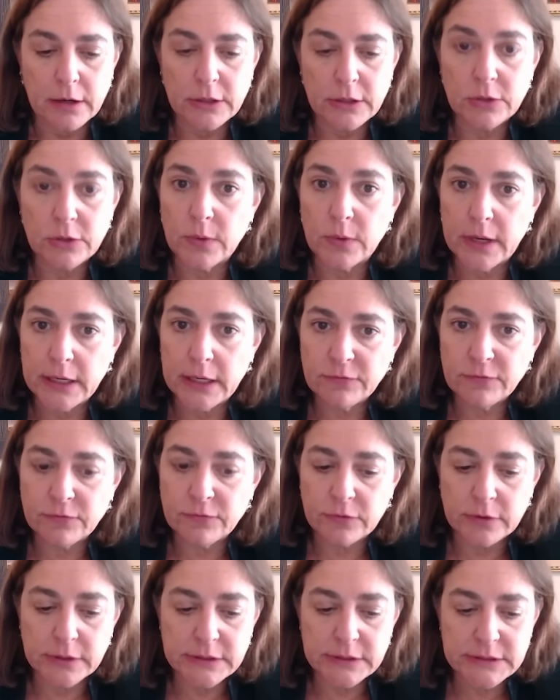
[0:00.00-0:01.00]
ready
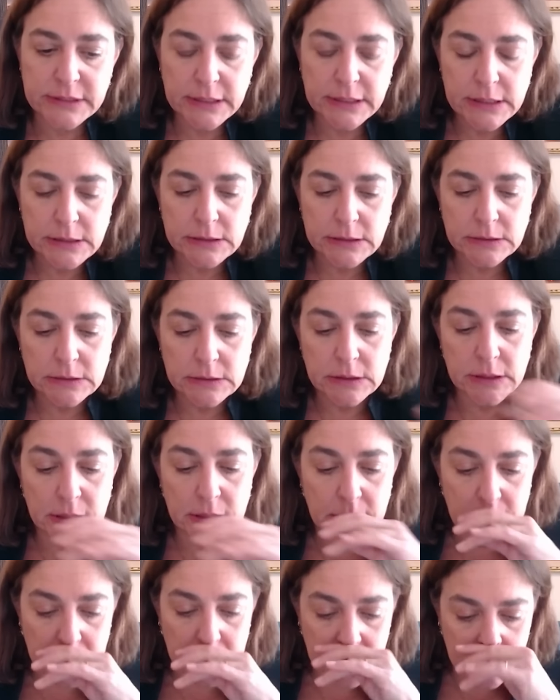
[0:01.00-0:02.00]
for a deal?
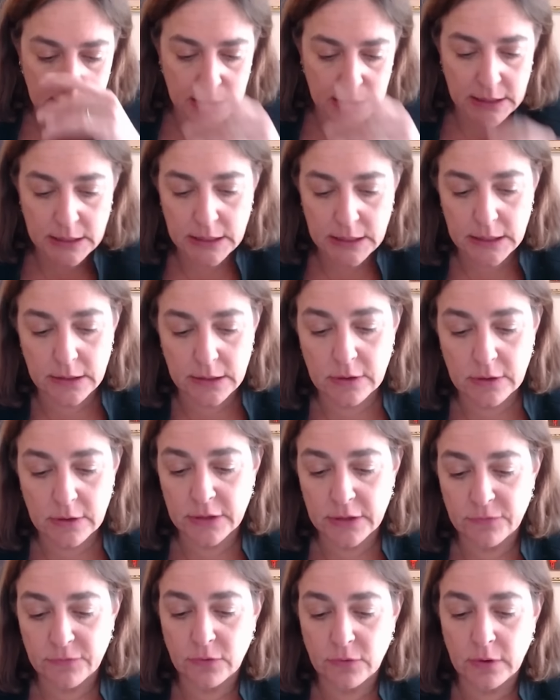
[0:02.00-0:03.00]
Are
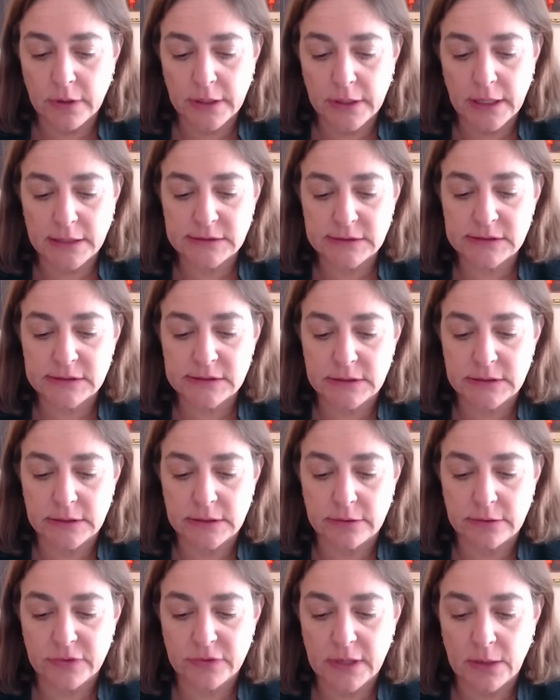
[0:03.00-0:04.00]
you for or against a
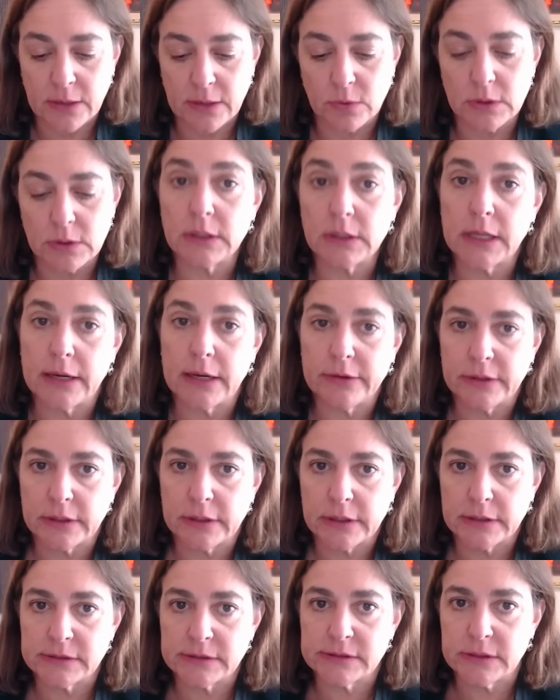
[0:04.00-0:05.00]
deal that will allow
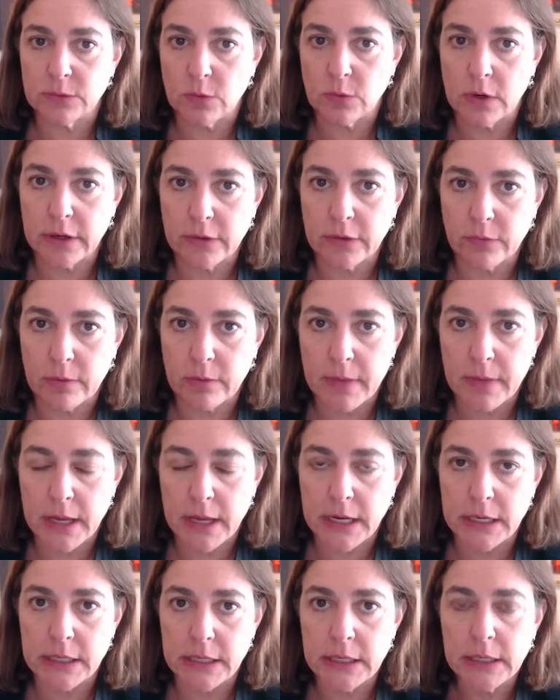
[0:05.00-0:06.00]
Yahya Sinwar to
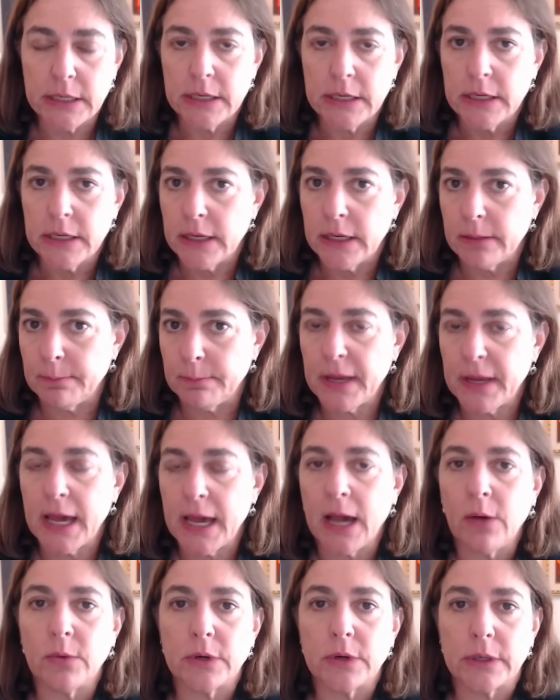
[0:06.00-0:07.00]
remain in
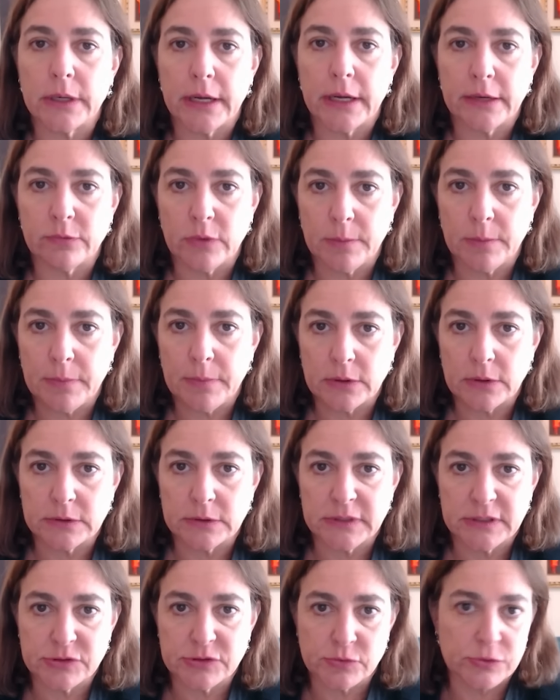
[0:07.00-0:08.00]
power and rebuild
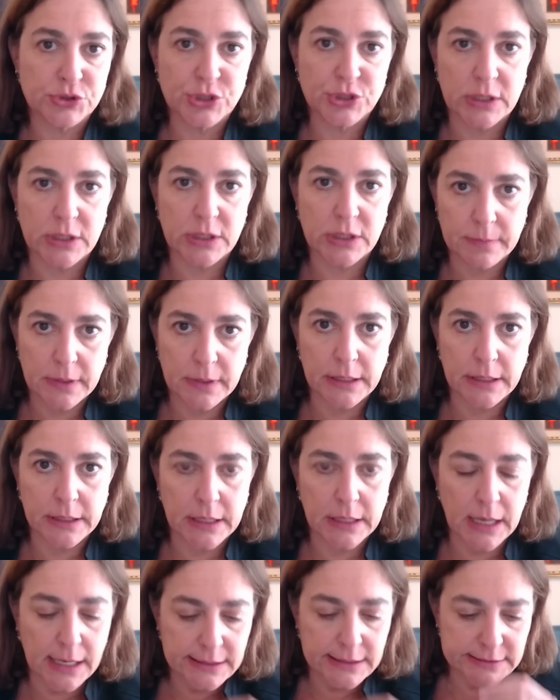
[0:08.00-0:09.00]
his regime in
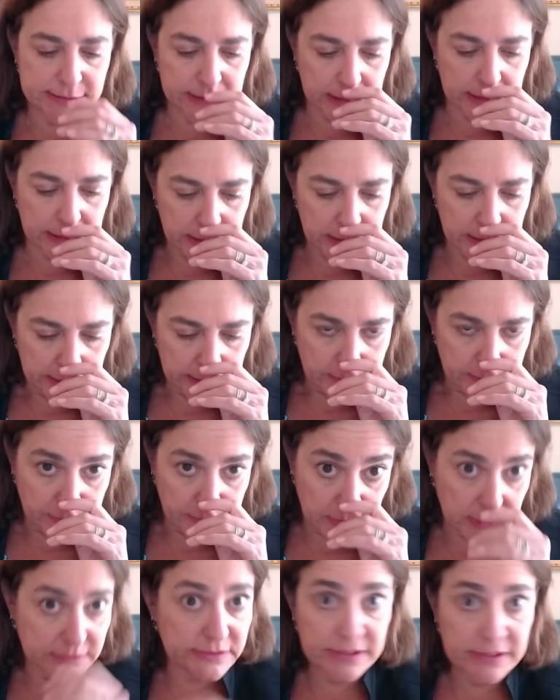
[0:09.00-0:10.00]
Gaza?
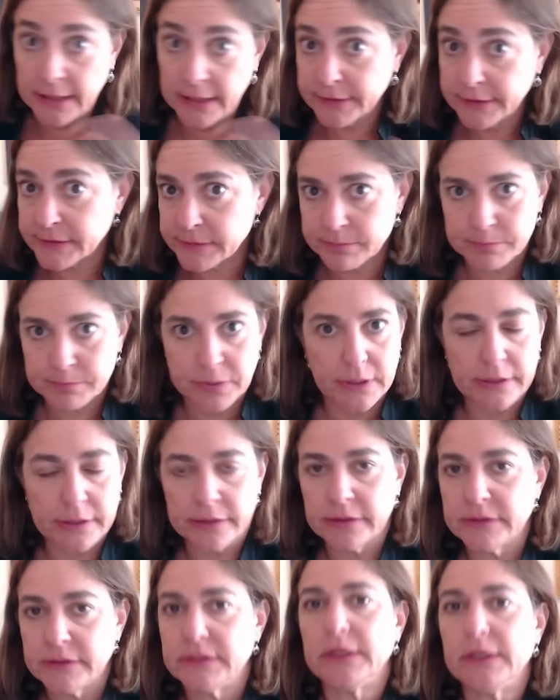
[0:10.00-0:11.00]
Because that's part
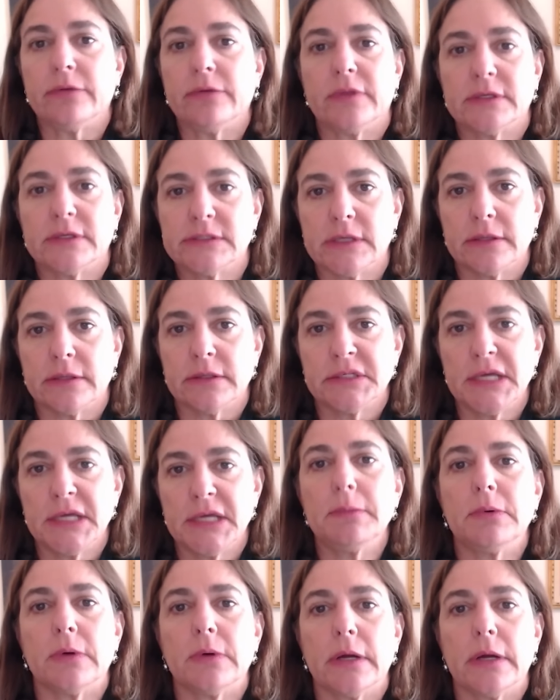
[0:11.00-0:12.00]
of the deal that's on the
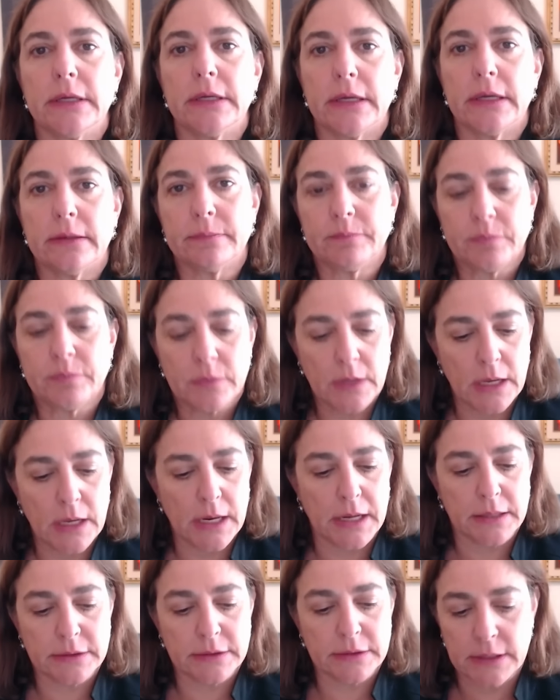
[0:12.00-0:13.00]
table right now.
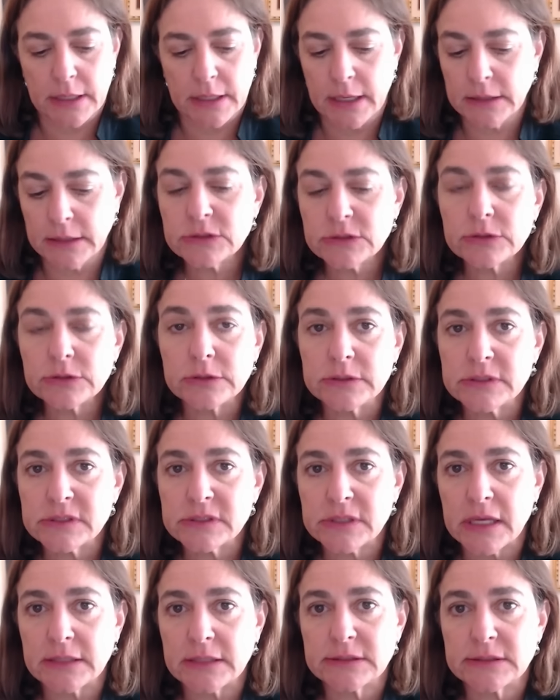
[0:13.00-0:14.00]
And the answer
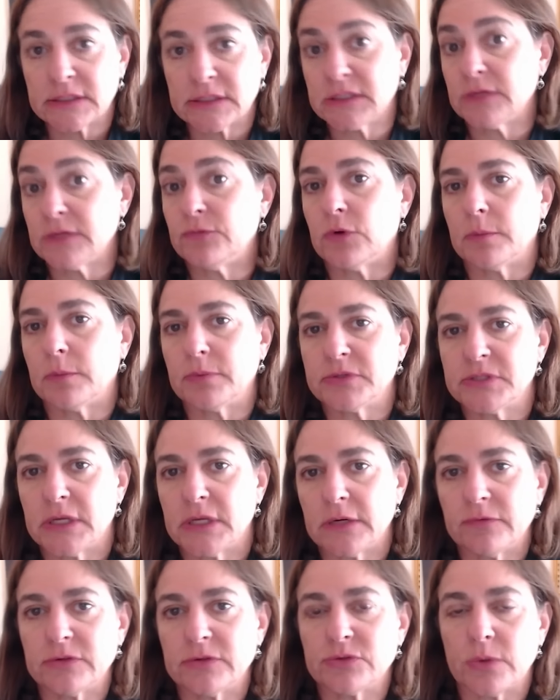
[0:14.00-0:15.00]
is that
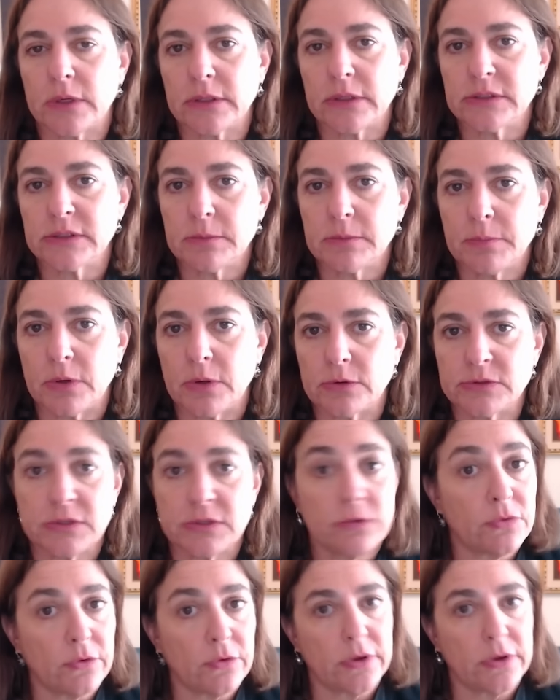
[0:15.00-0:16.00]
64% of Israelis oppose